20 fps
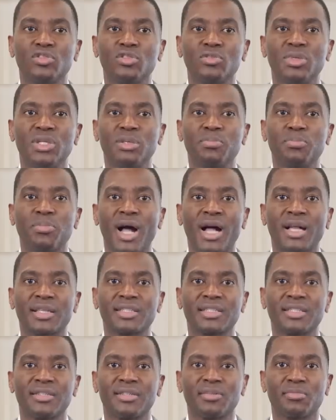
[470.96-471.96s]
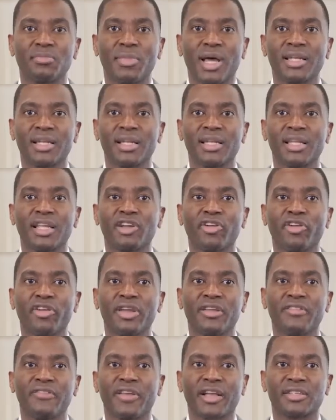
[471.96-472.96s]
to be impacted by the
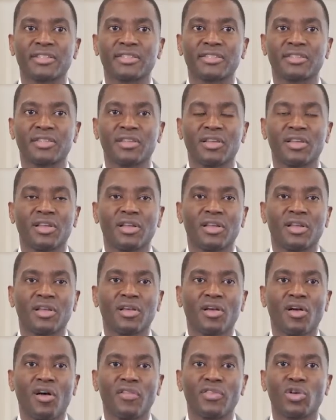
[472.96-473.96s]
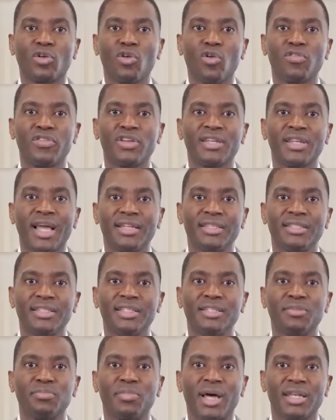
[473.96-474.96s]
lingering effects of the
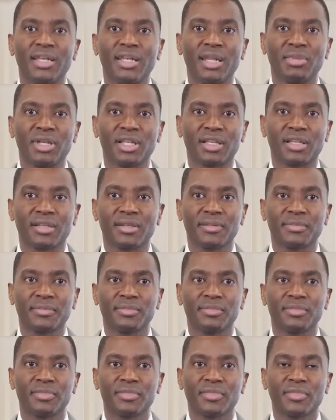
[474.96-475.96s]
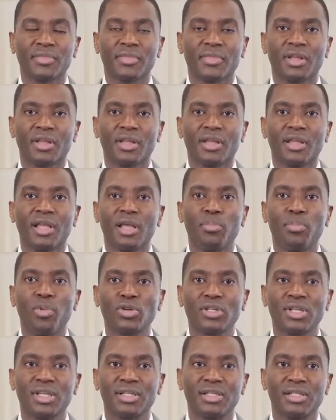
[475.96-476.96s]
COVID-19 pandemic.
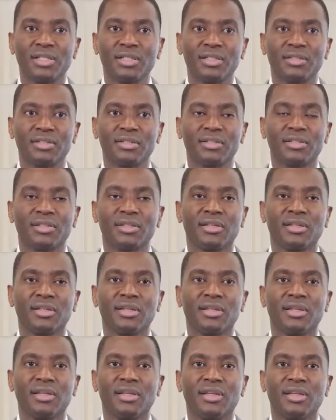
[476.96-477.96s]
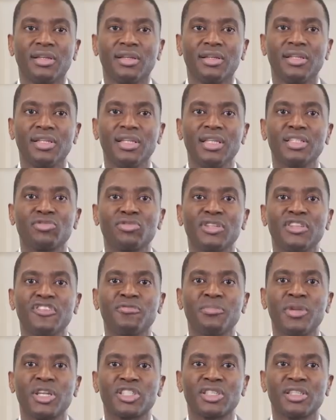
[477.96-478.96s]
Importantly, these relief
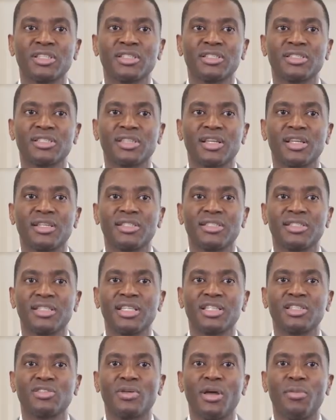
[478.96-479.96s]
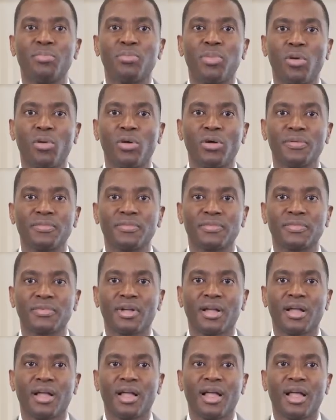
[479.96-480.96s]
measures seek to empower
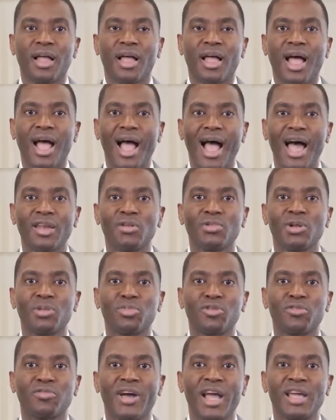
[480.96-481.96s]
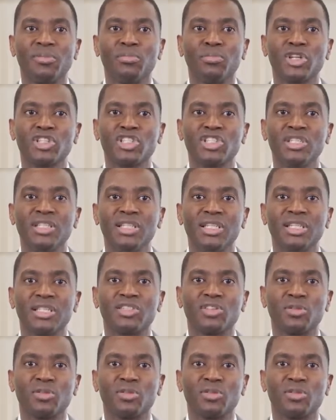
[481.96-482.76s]
and will provide much needed